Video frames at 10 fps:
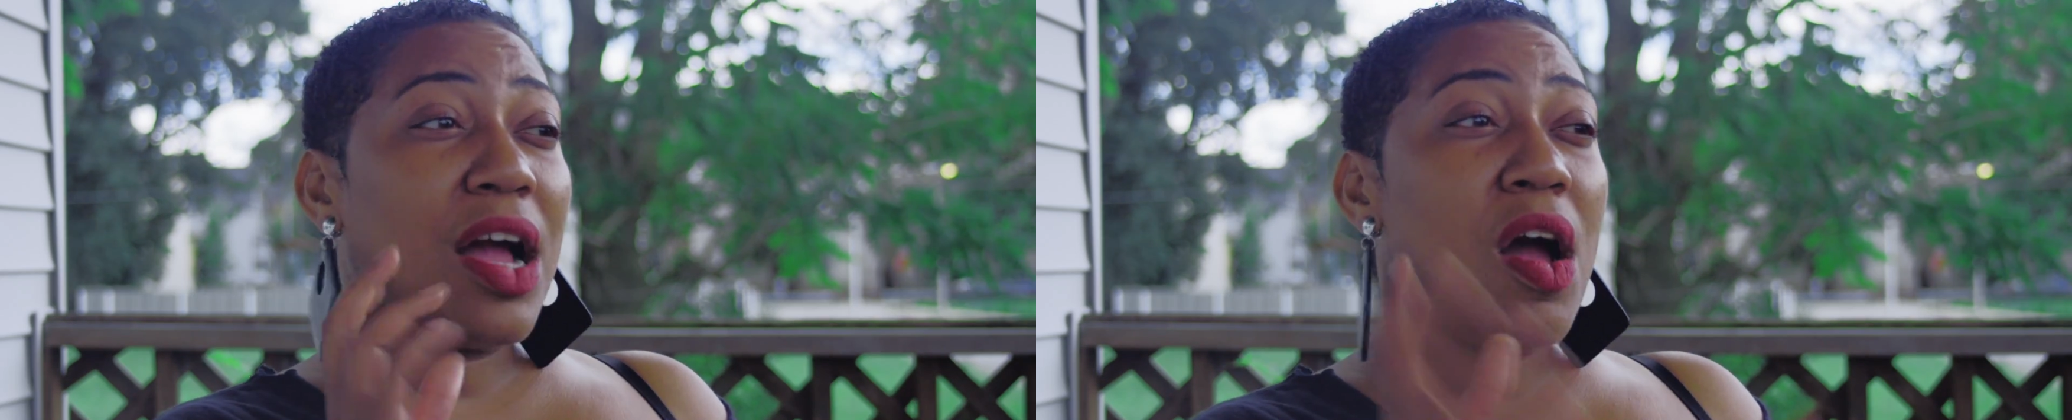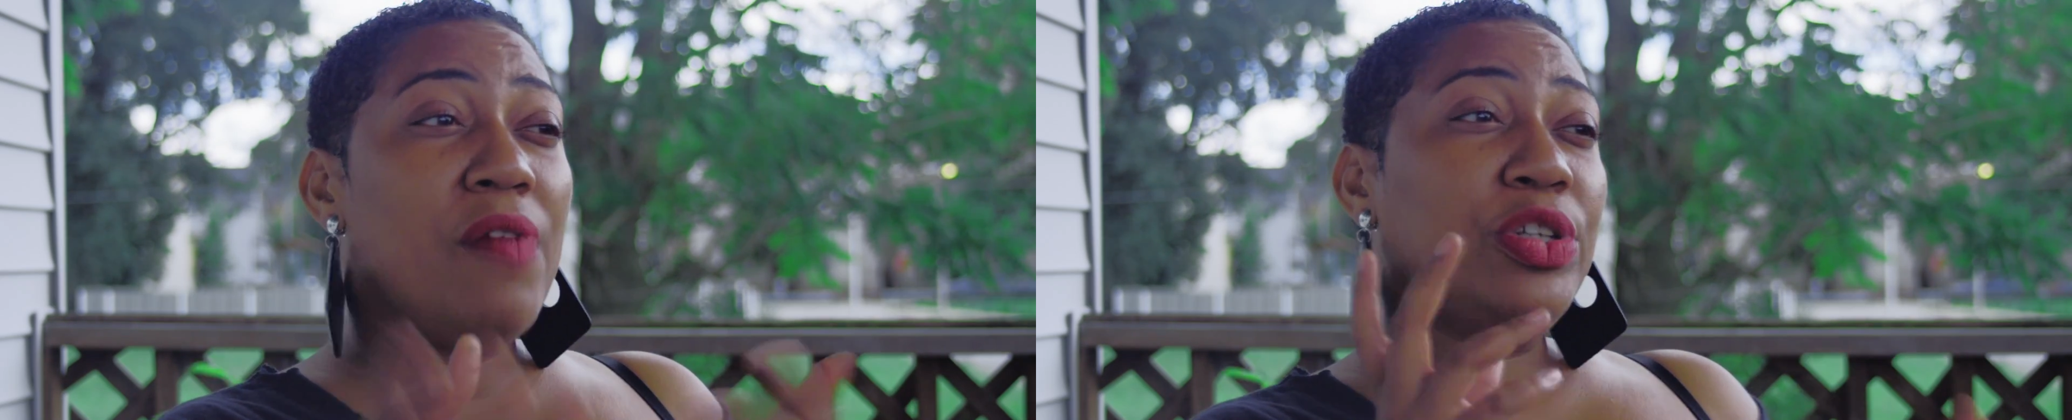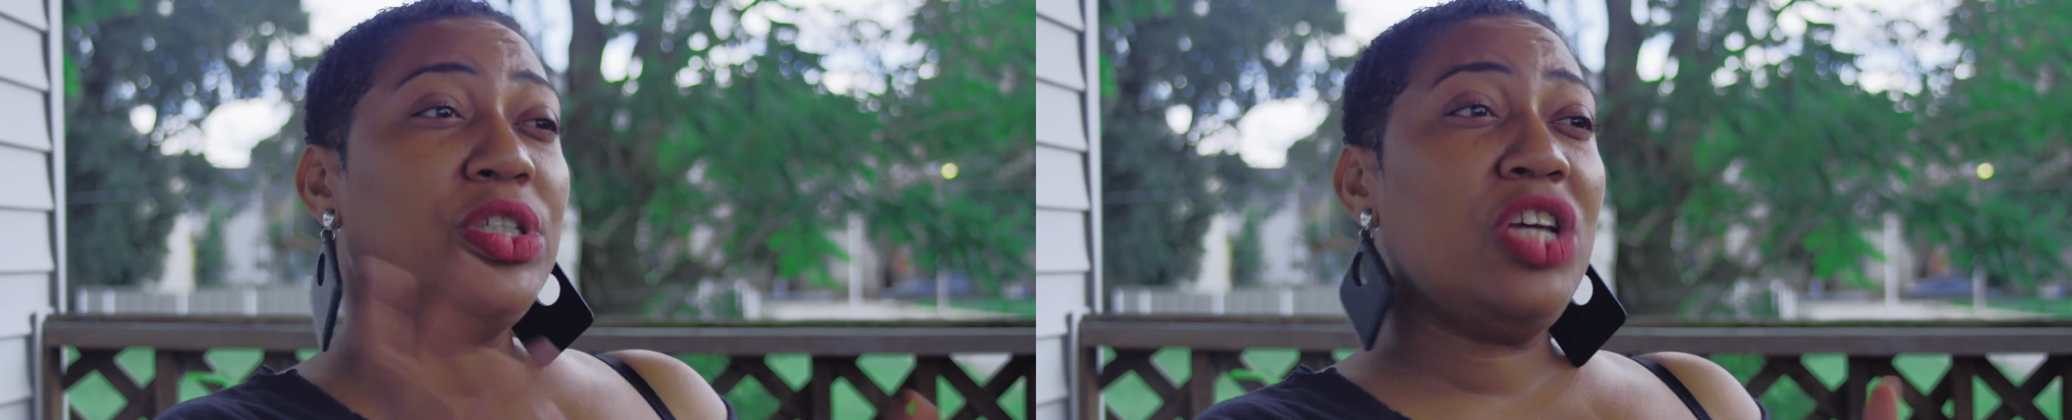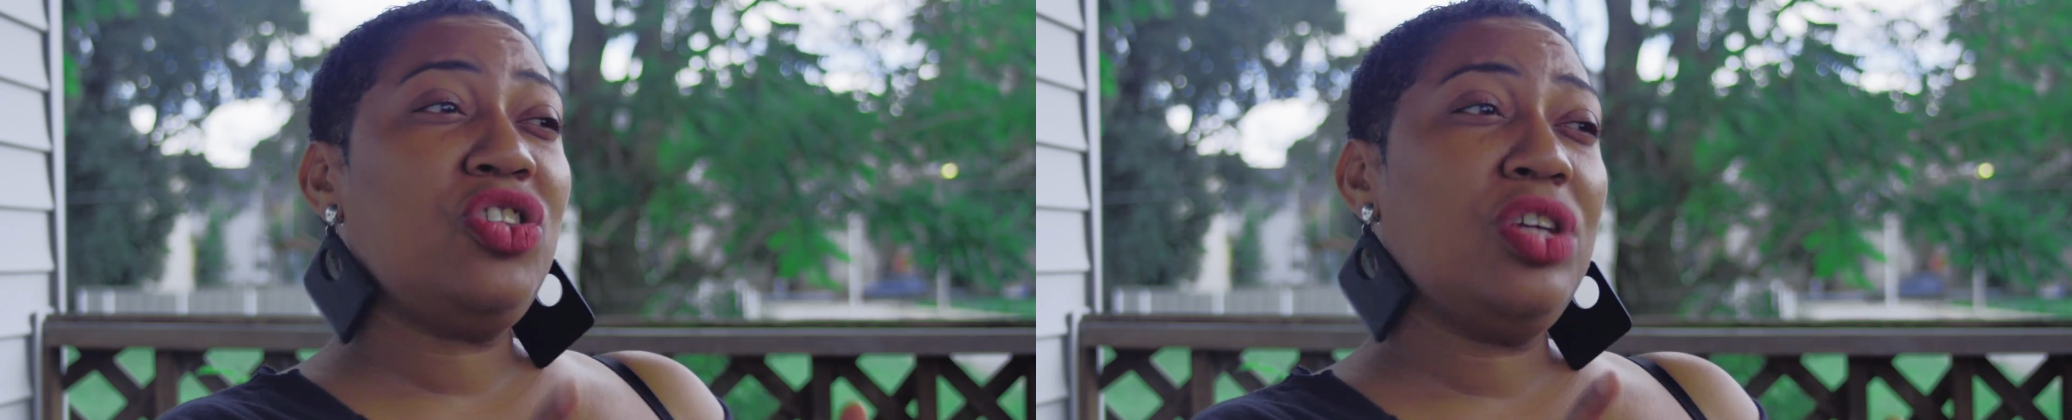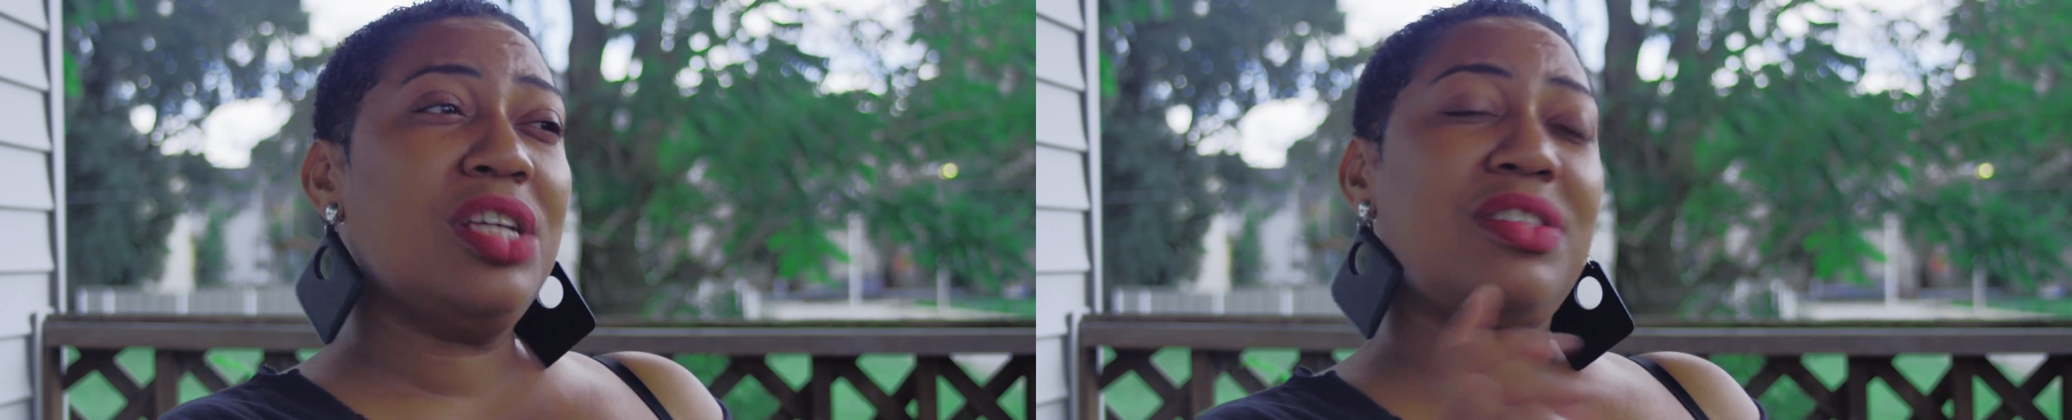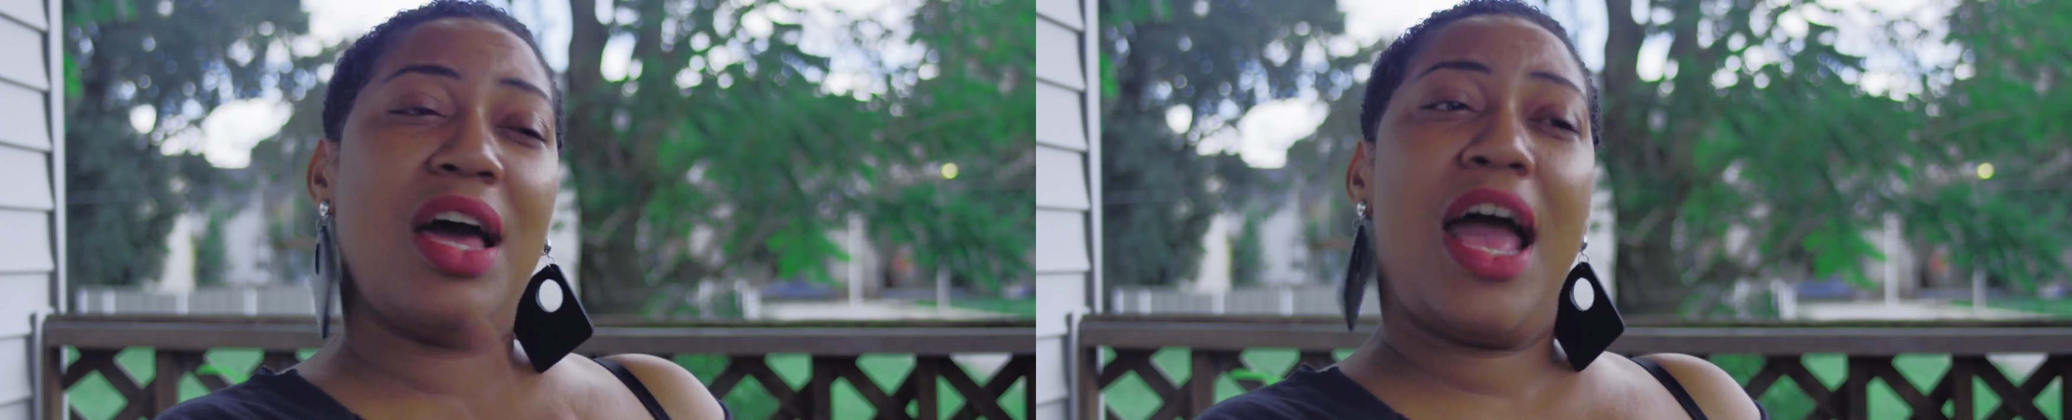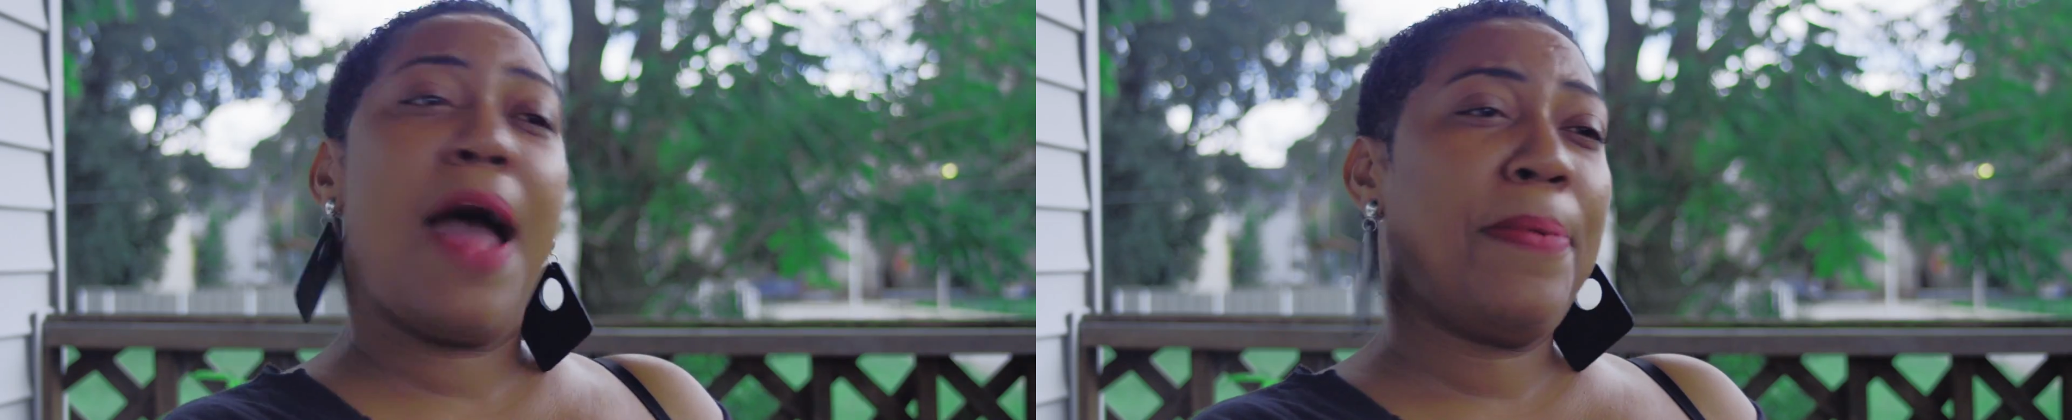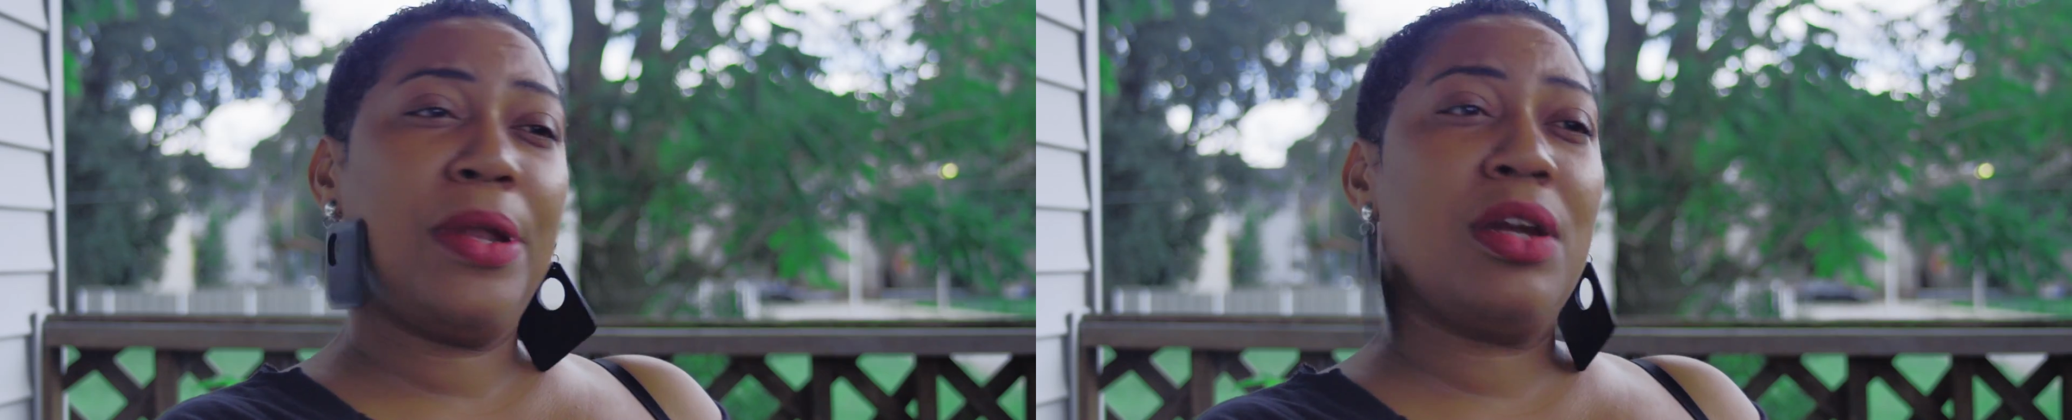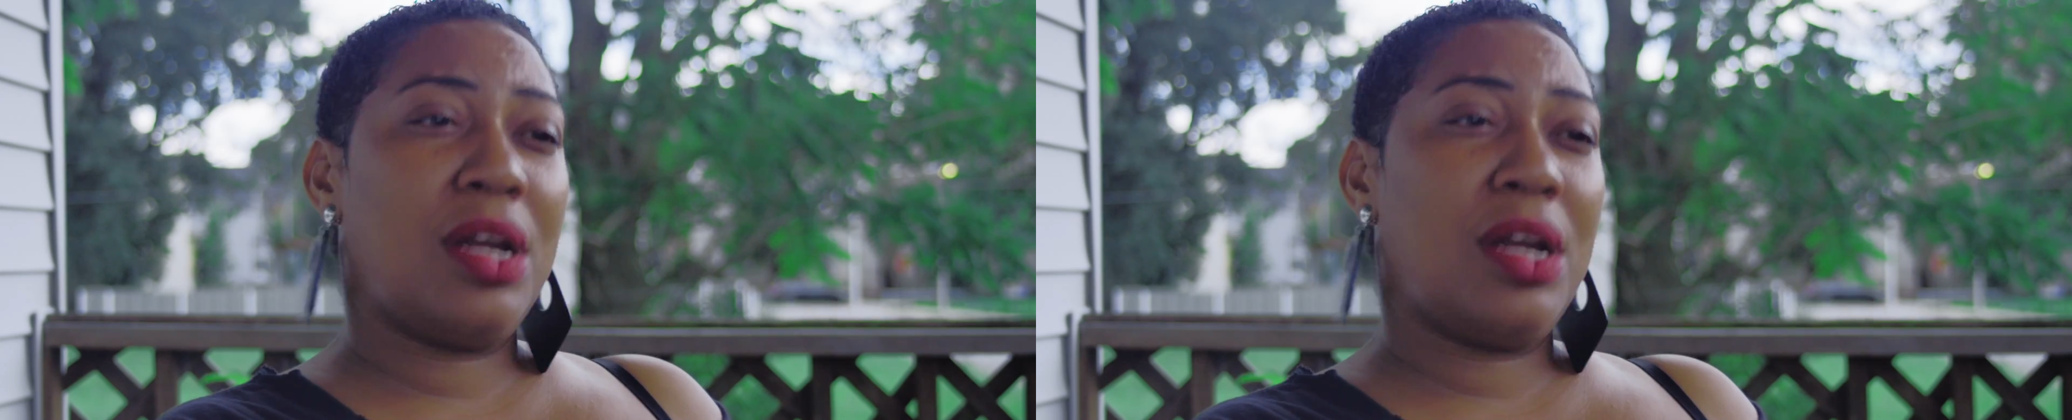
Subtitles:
conversation is not happening